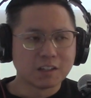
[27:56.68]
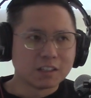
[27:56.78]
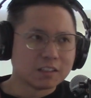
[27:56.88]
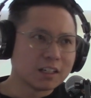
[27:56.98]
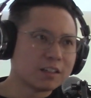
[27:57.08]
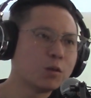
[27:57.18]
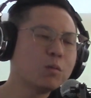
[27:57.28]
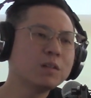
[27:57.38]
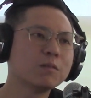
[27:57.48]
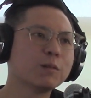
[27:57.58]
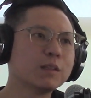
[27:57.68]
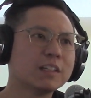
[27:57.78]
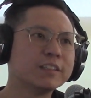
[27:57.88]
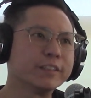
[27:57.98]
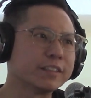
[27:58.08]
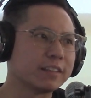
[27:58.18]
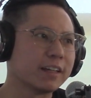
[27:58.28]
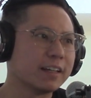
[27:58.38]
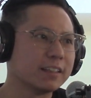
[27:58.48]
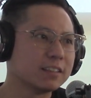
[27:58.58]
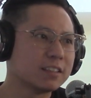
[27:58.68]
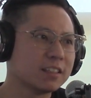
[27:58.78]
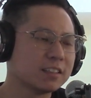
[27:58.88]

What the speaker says: Yeah, no one will understand